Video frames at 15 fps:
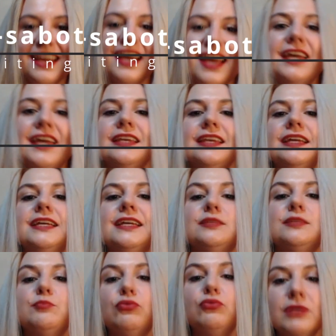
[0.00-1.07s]
It
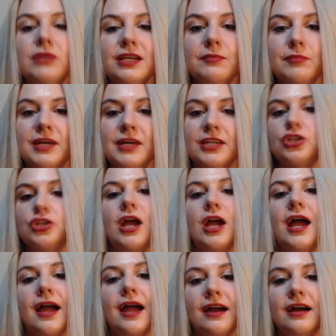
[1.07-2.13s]
is pretty much
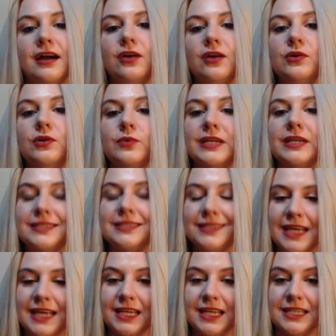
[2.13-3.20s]
how we
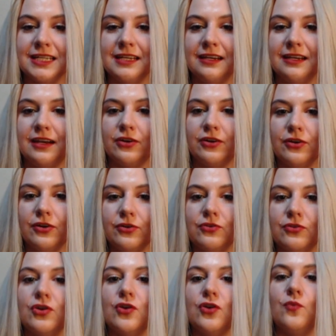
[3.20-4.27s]
stand in our
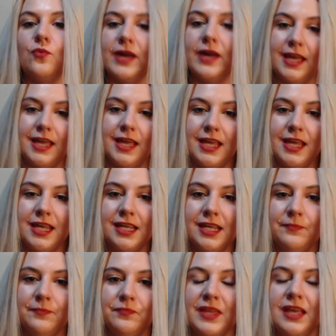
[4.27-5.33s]
own way.
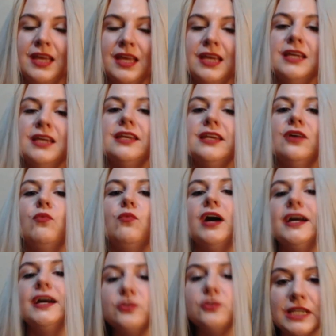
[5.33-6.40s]
Now,
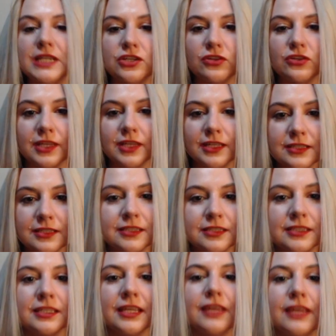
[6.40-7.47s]
why do we do this
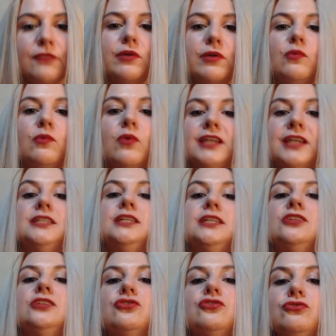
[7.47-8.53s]
if we want
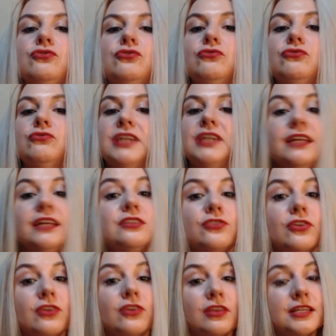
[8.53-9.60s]
to get
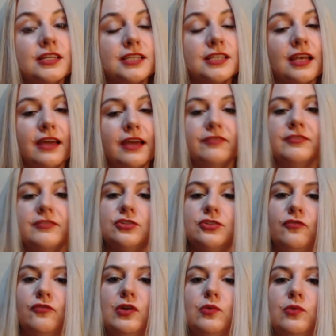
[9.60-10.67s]
certain things in life? So
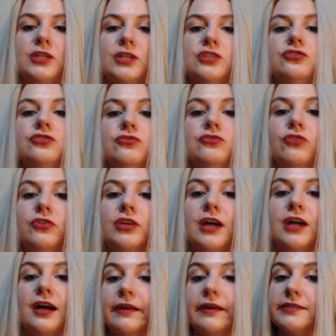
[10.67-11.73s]
if we want to earn a
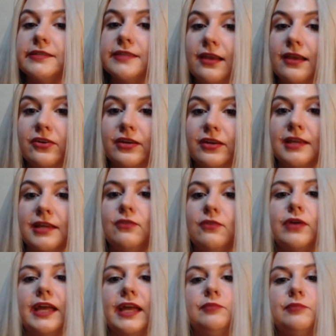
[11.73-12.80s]
higher salary
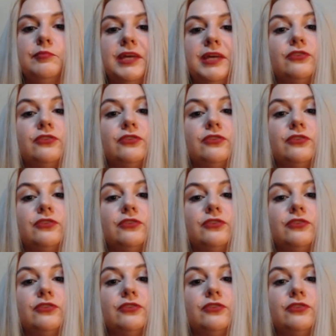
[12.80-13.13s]
or get better